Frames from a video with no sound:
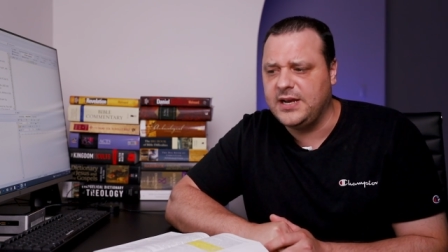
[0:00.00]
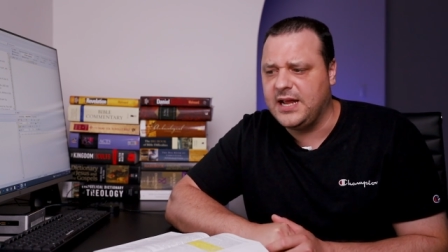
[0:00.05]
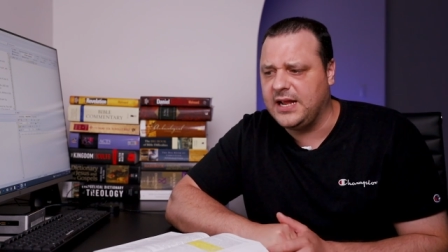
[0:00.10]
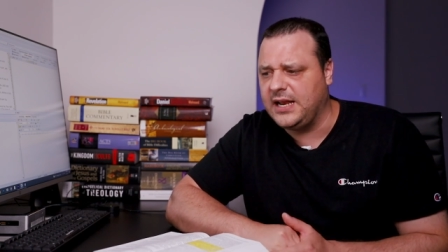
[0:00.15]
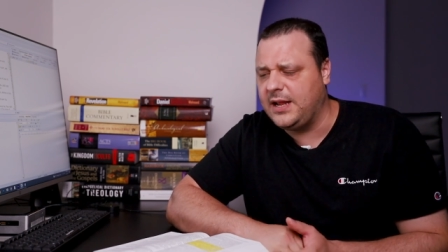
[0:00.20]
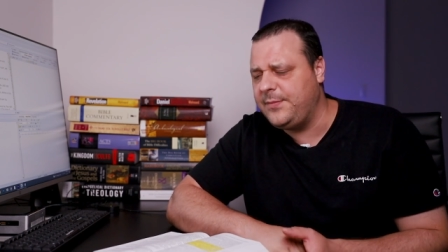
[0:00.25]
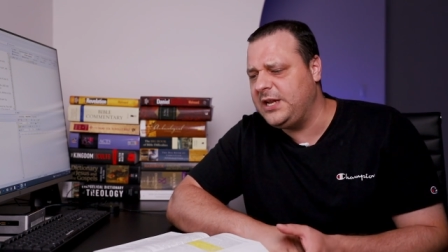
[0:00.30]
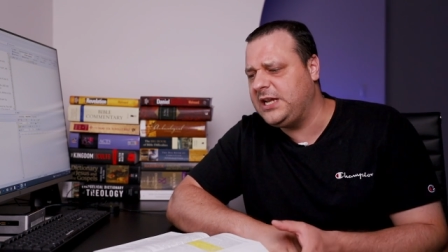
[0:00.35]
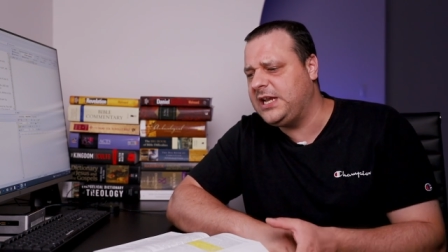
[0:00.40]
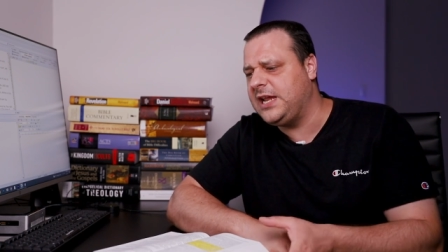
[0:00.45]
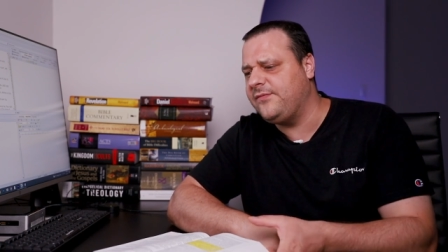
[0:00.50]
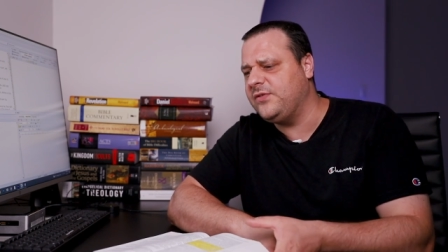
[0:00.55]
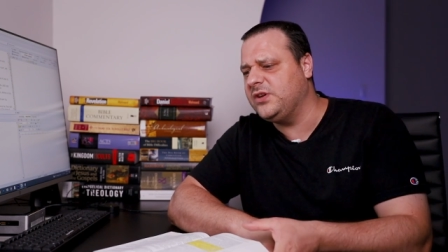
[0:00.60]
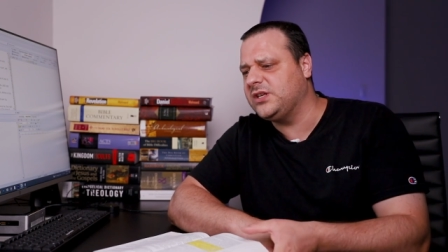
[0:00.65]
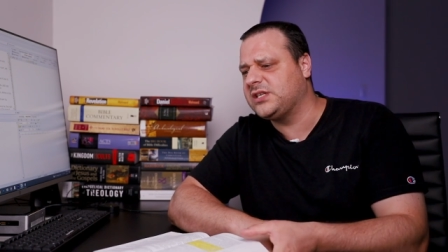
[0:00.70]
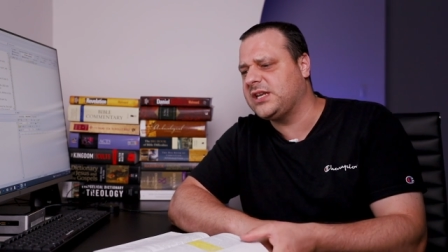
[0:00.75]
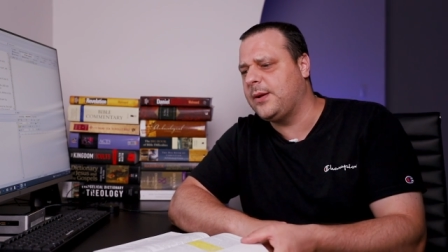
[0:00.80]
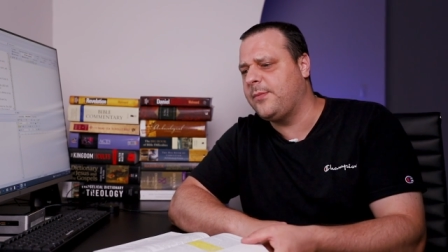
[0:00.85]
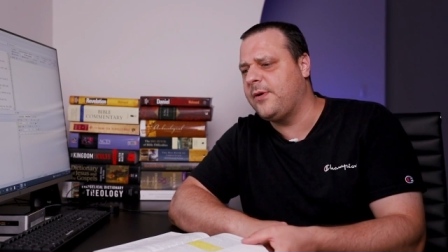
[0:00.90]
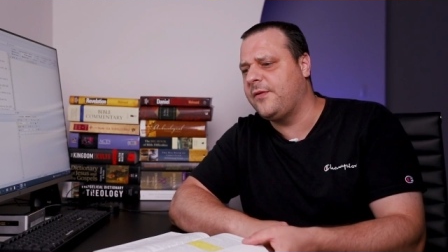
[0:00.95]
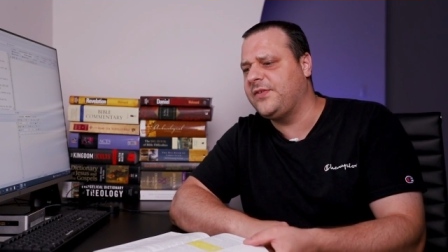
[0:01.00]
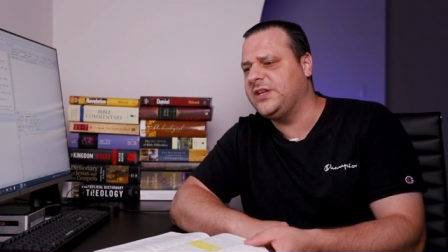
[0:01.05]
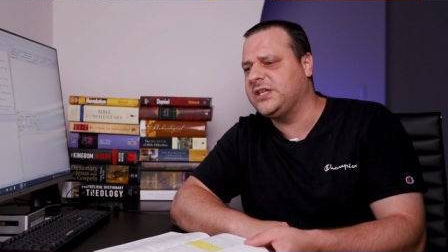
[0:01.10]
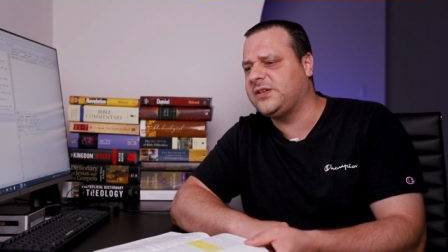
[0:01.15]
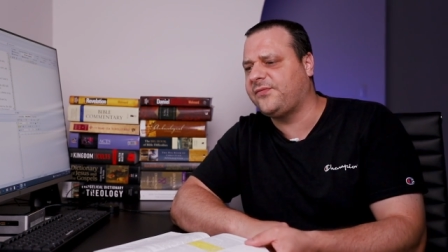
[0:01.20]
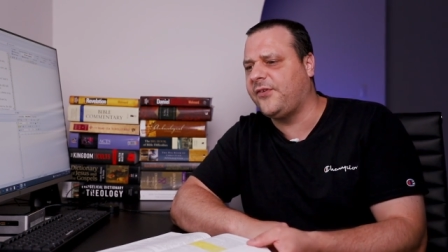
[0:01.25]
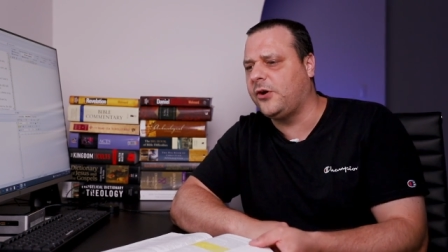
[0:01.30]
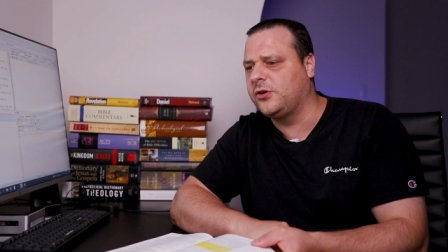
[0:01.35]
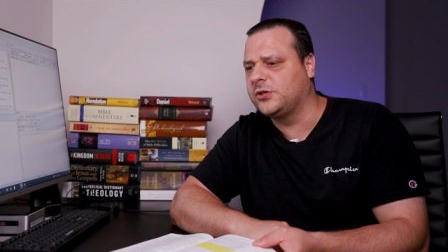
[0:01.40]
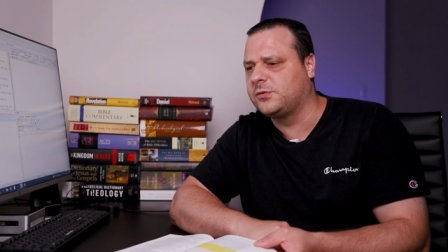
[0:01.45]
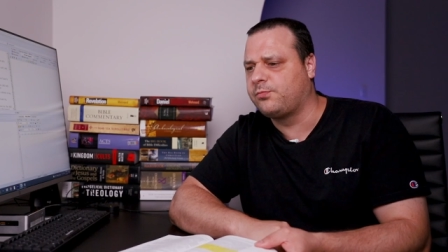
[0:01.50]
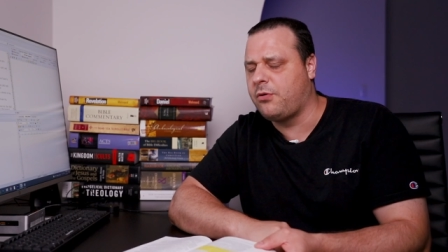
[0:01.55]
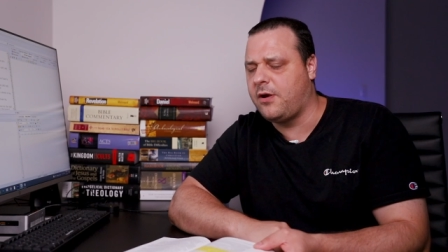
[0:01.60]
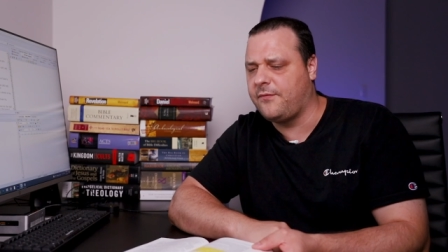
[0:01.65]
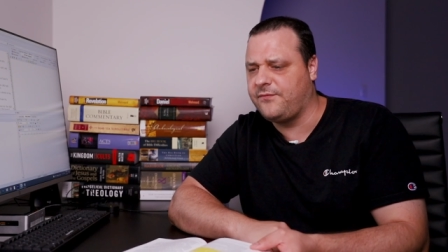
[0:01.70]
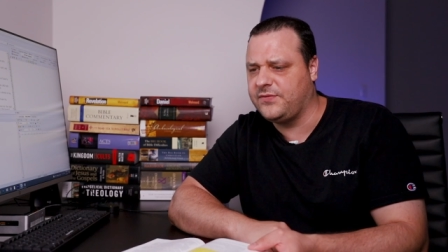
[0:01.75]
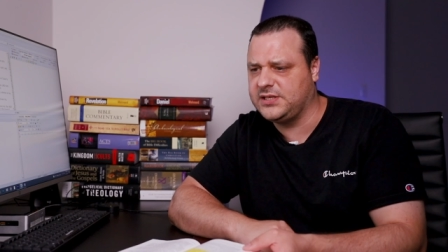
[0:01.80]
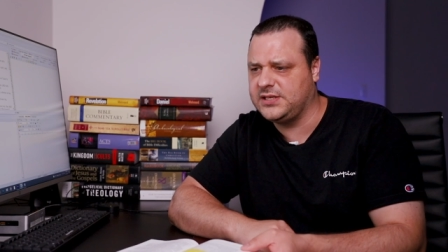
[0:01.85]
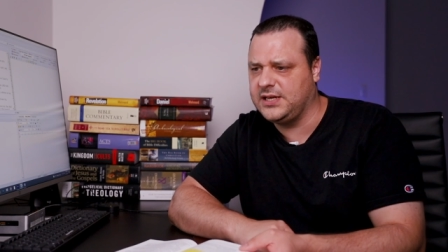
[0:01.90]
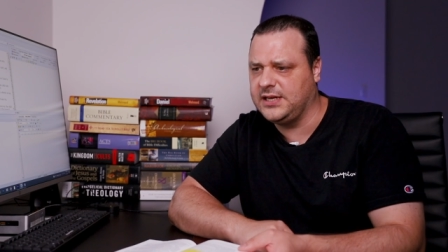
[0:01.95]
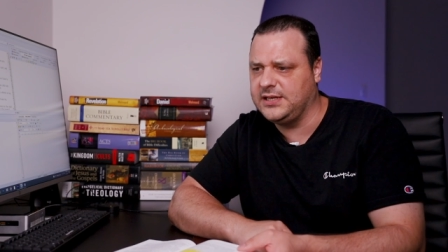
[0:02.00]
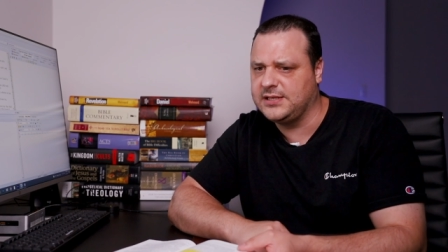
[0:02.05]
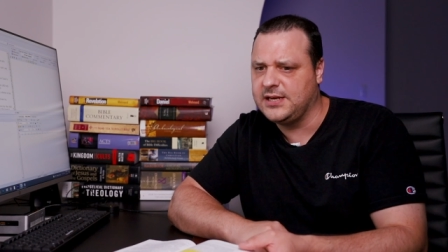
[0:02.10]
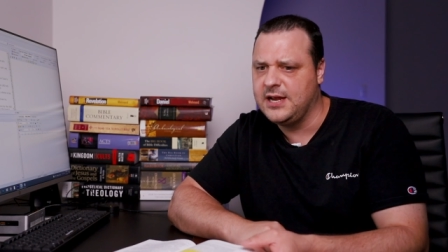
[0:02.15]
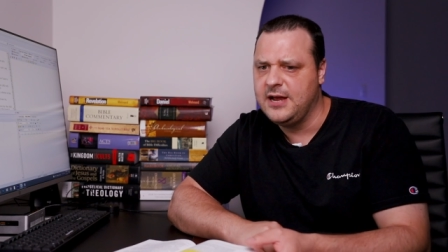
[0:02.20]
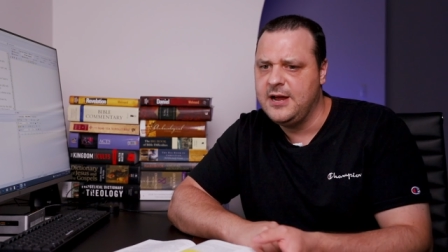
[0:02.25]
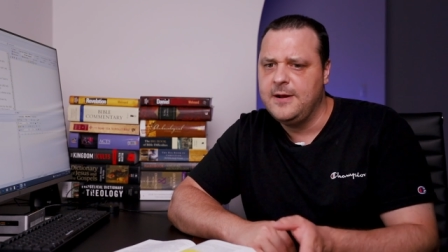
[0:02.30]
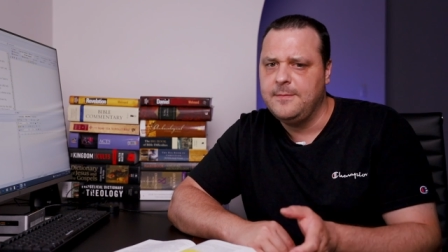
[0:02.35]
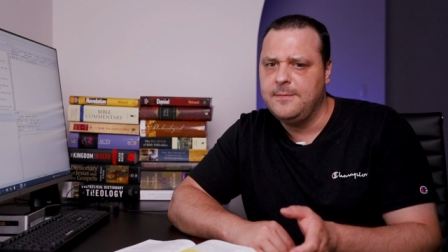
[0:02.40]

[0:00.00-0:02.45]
Now, let me give you some of his false prophecies.